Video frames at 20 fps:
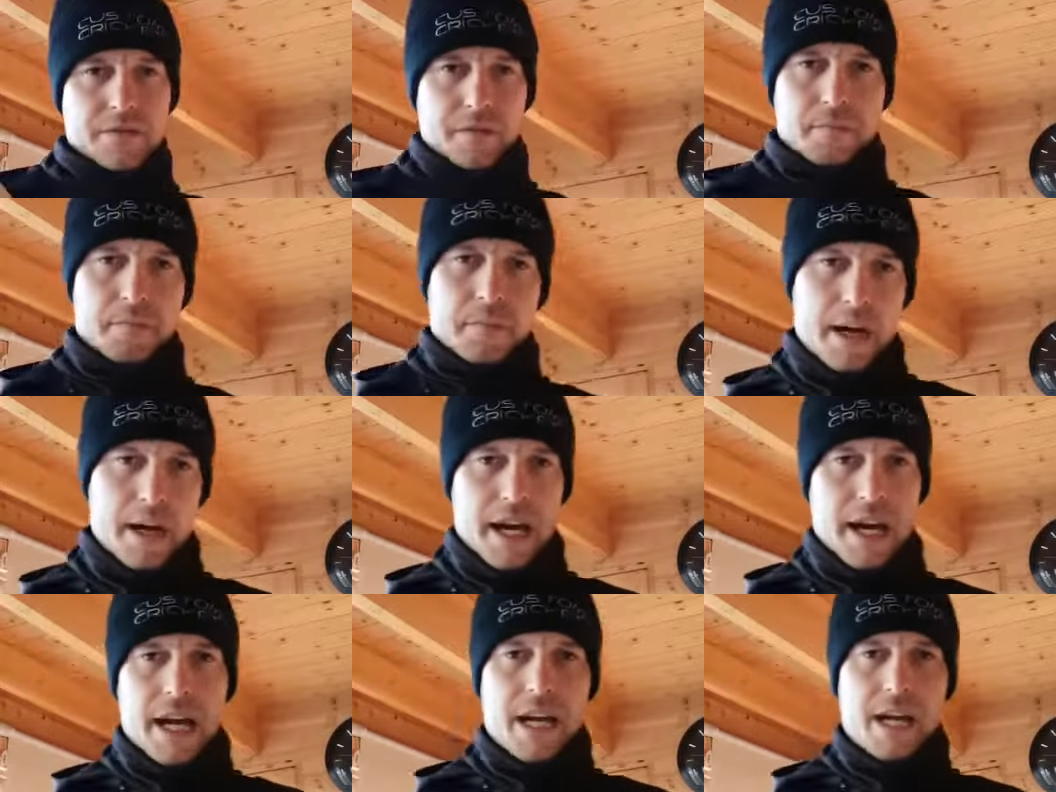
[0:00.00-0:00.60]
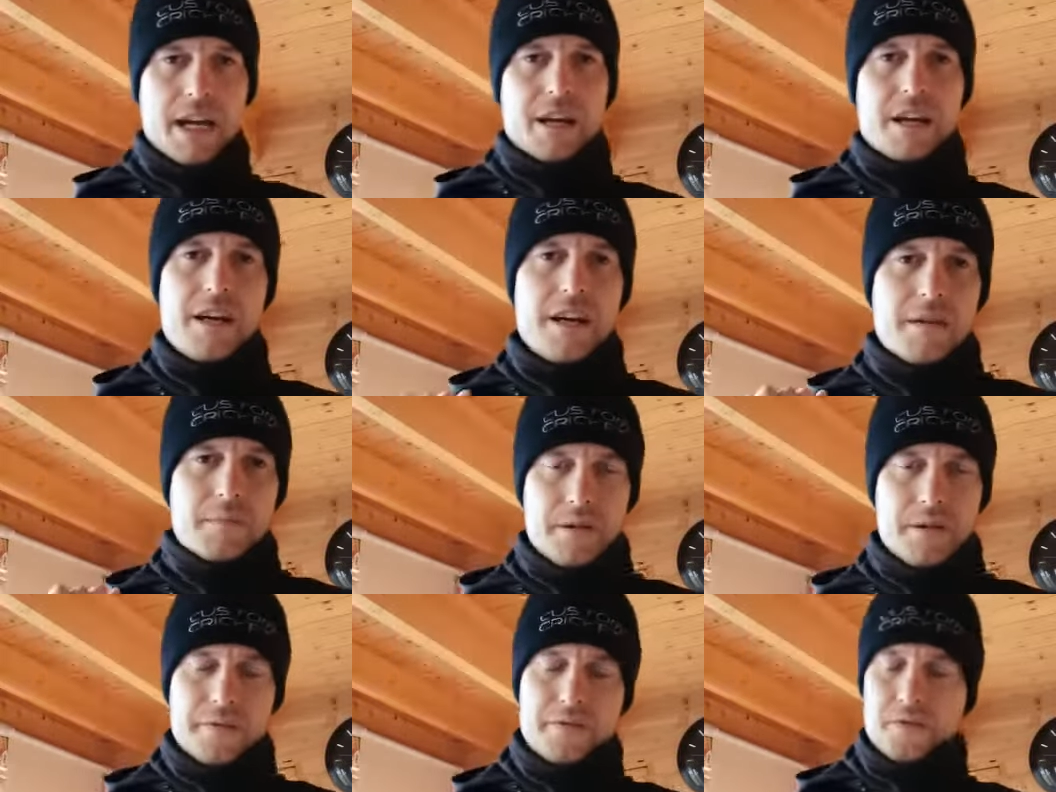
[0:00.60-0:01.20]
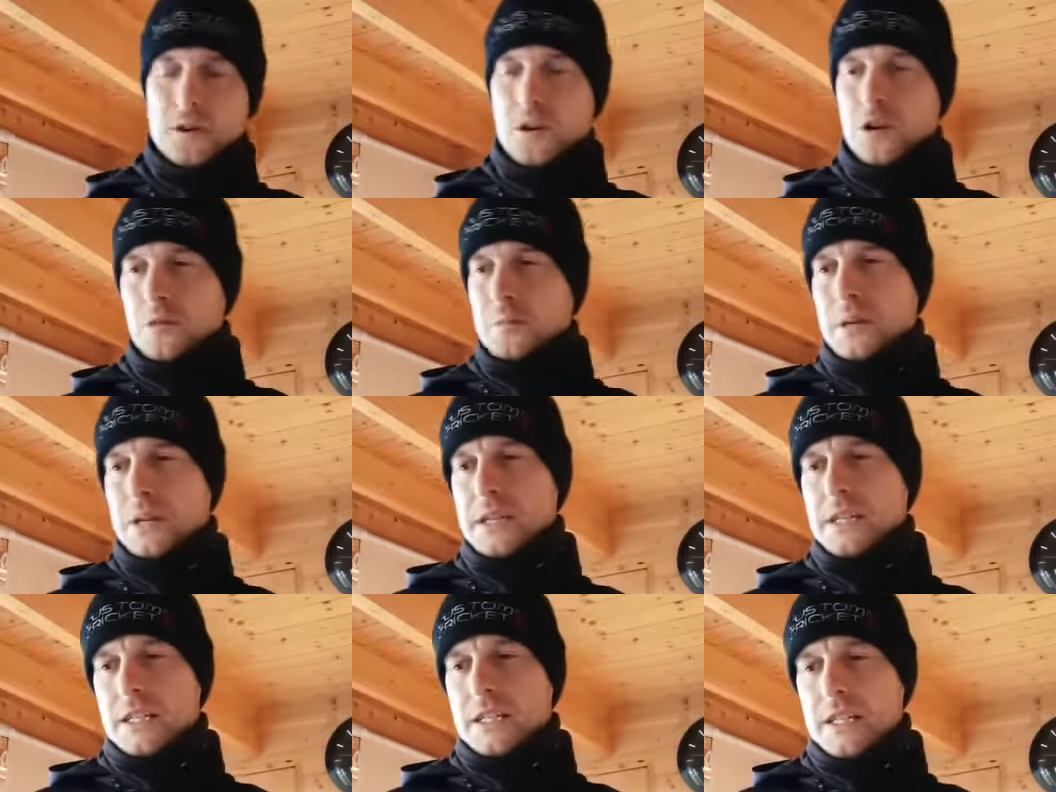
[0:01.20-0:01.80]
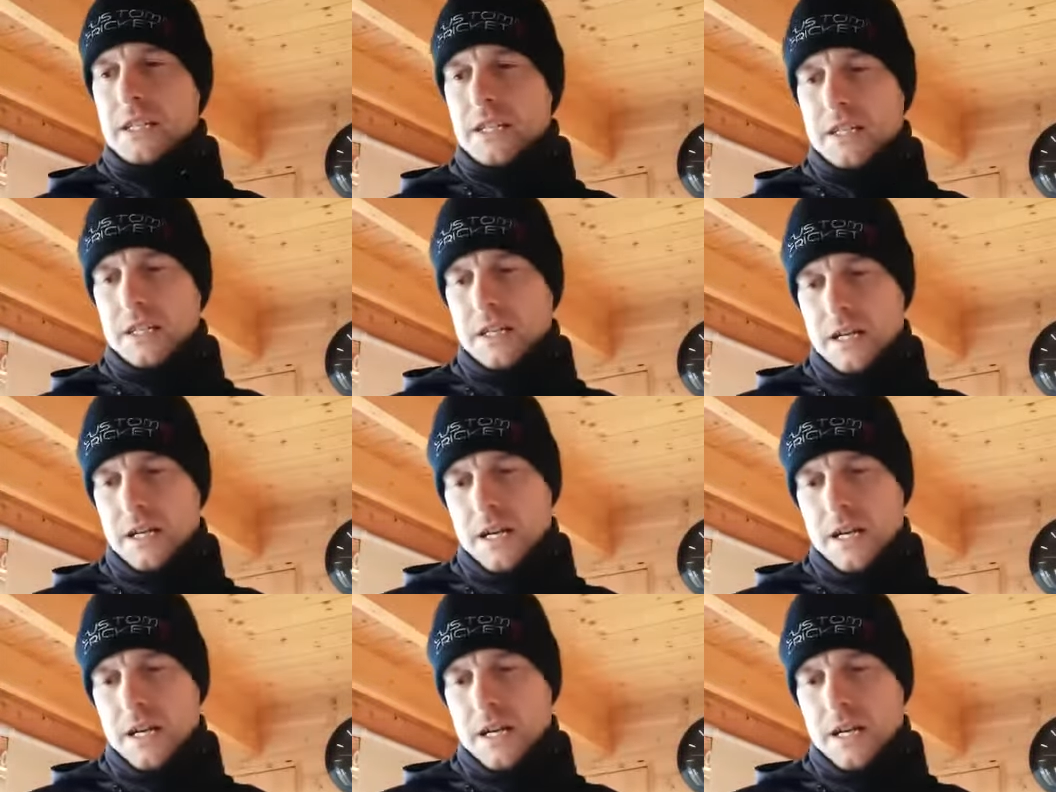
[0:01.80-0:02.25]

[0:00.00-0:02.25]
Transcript: ping performance